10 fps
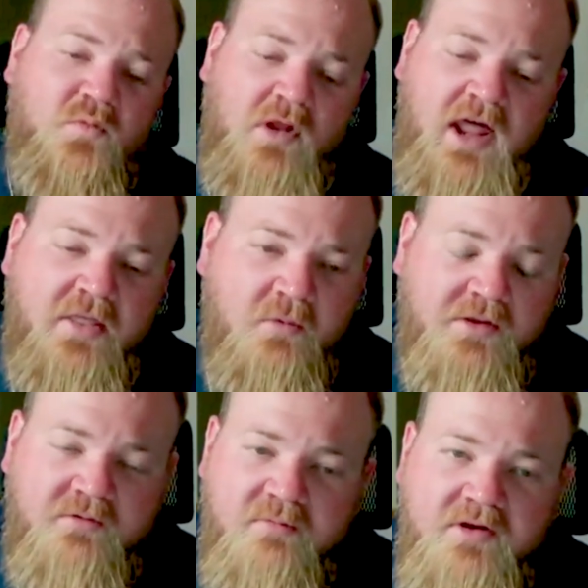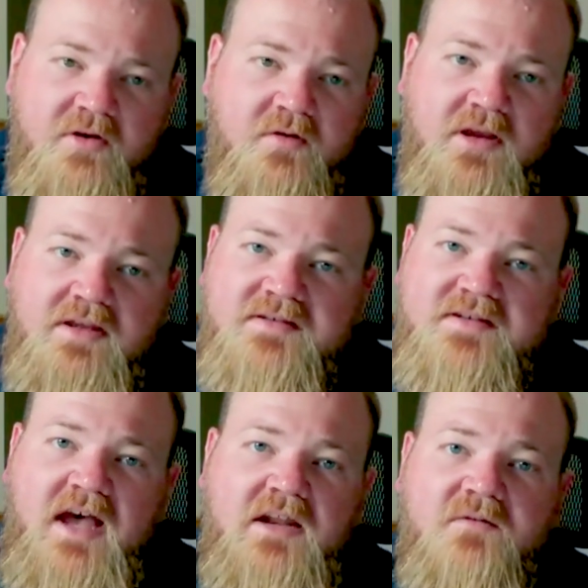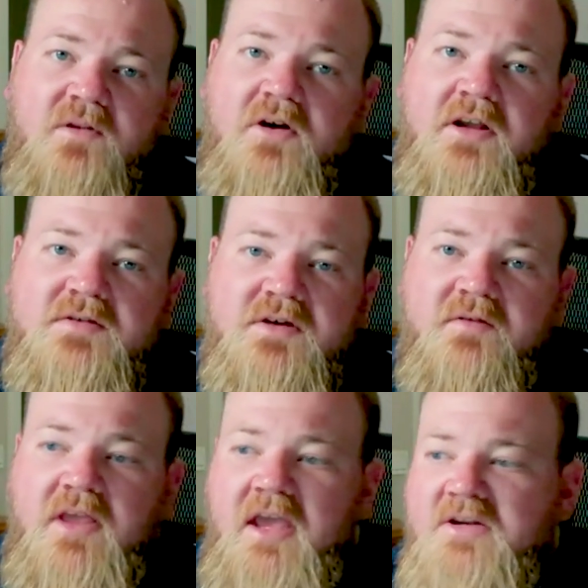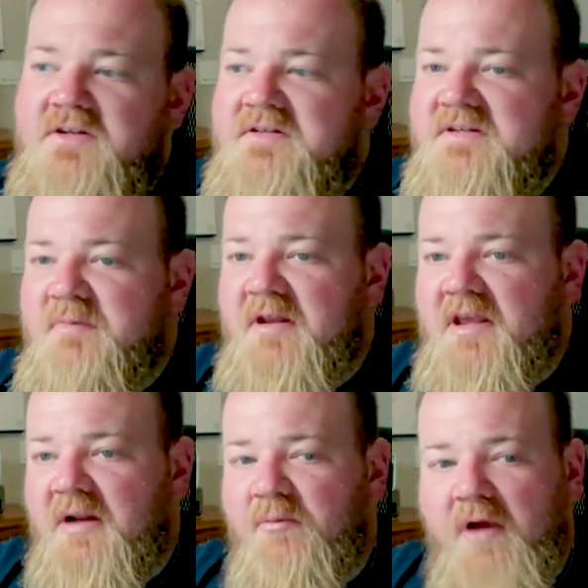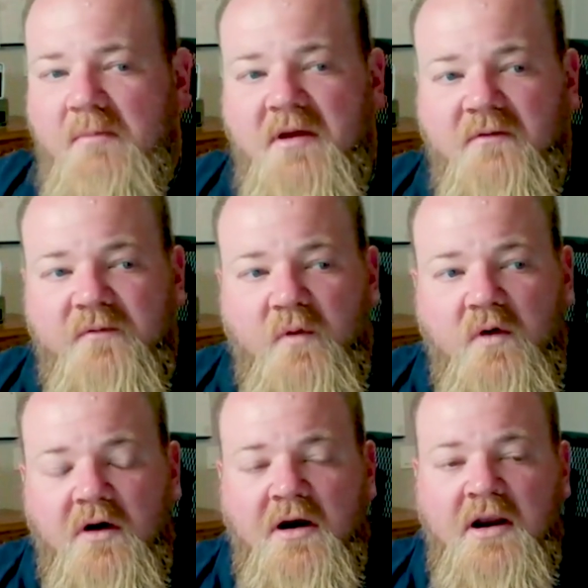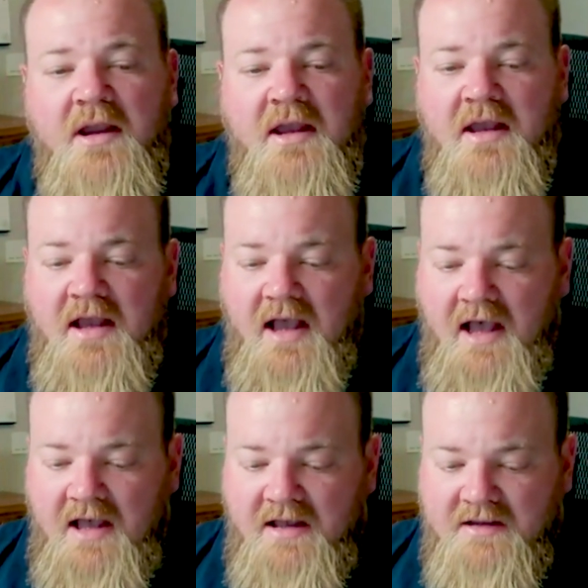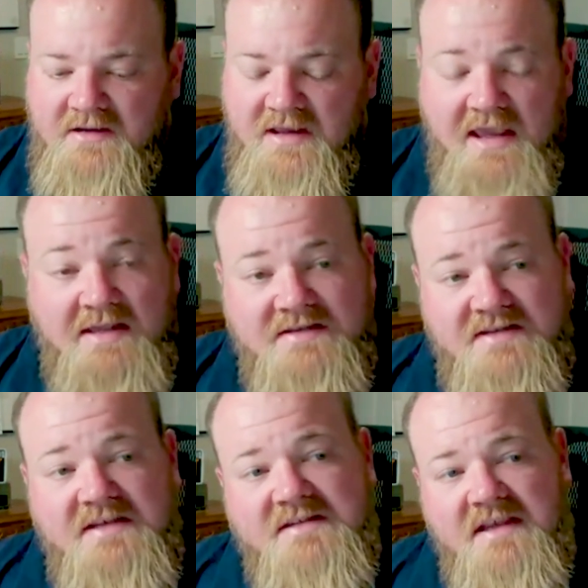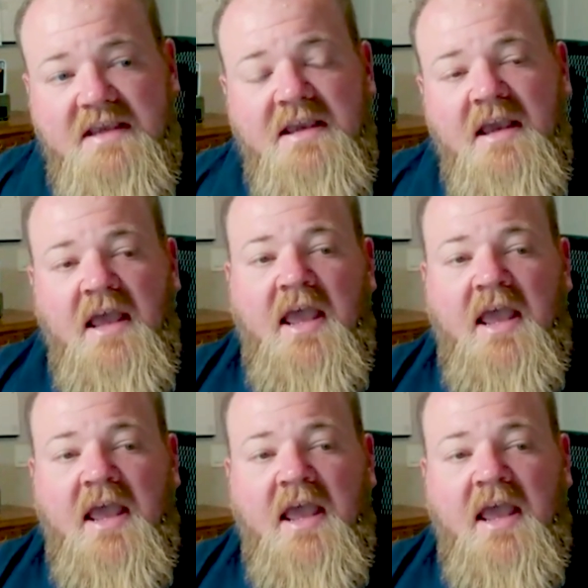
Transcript: Well, a lot of the work that we've been doing inside of learning and certifications has been kind of prepping for uh, E N C C.